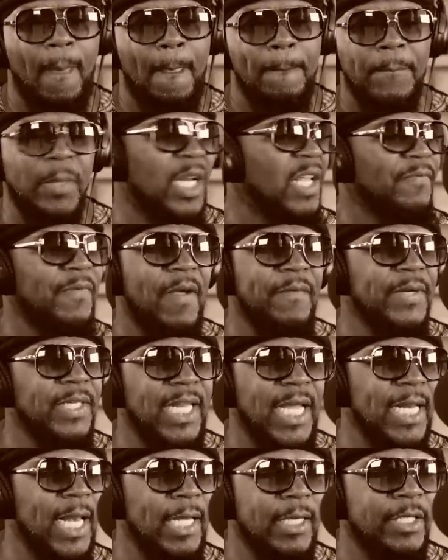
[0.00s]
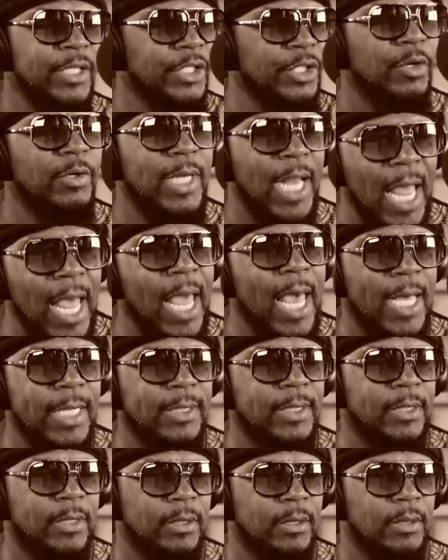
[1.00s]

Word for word: Live every day like it's your last.